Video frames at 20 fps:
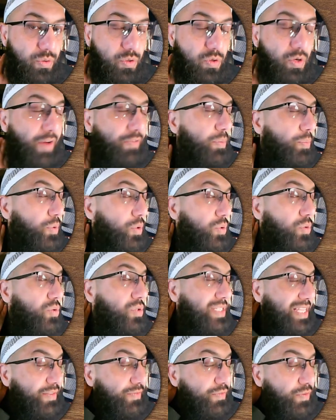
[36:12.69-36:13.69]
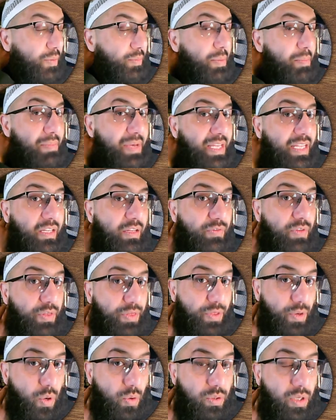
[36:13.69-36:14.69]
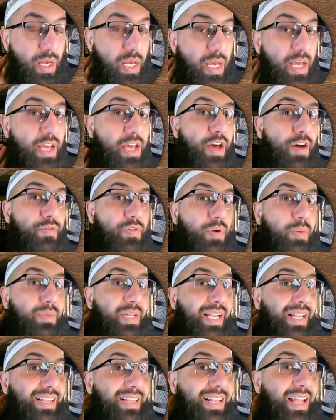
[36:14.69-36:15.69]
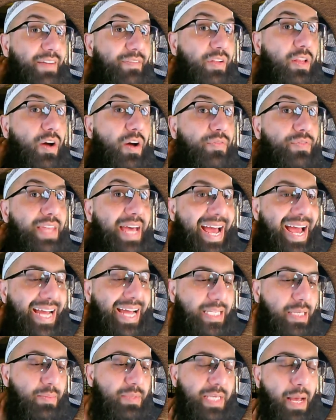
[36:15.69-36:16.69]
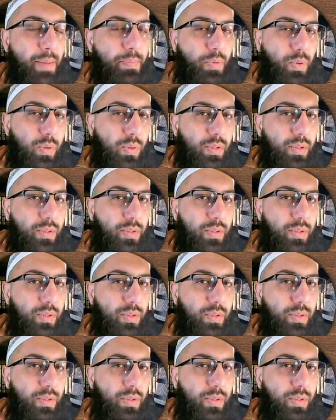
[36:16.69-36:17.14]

You have to produce it from the middle of the throat, from the level of the Adam's apple.